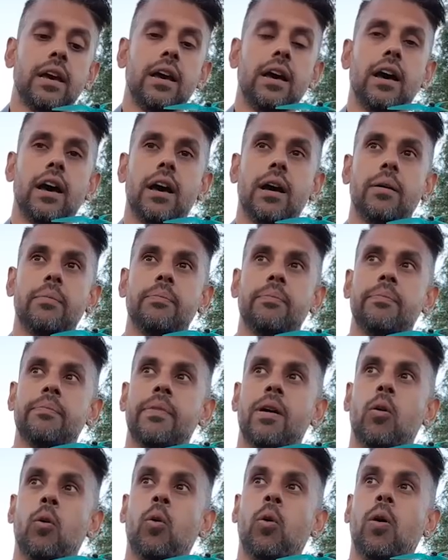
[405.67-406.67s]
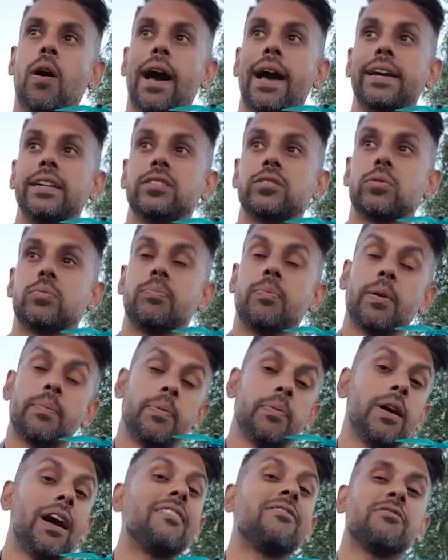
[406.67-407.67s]
or my
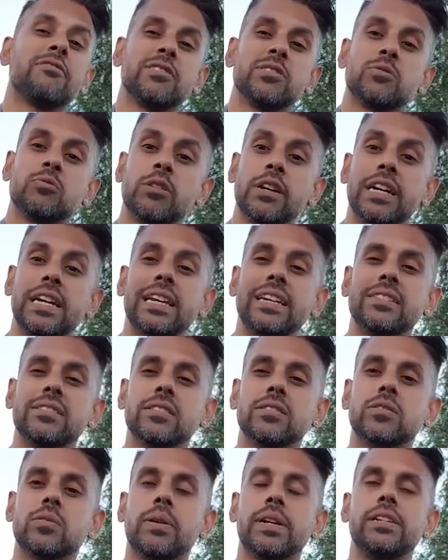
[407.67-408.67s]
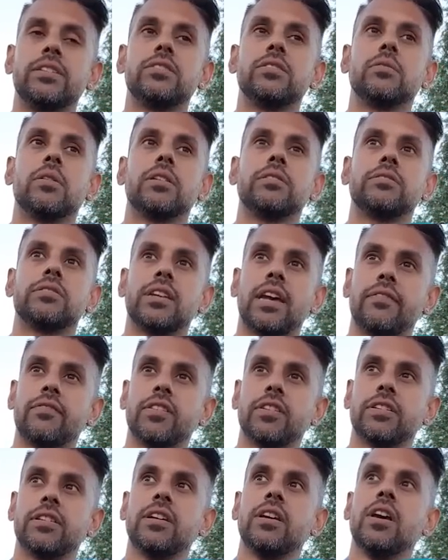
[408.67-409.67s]
preference really is a
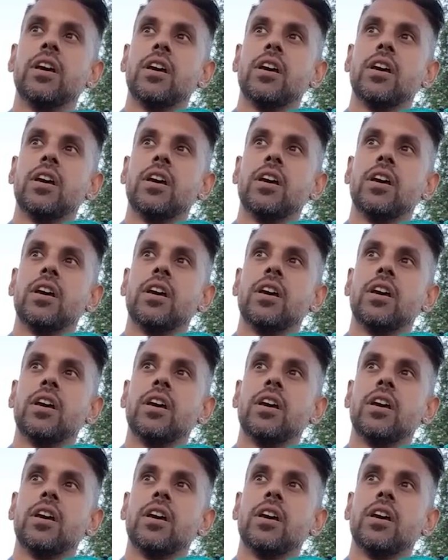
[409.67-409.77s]
2207.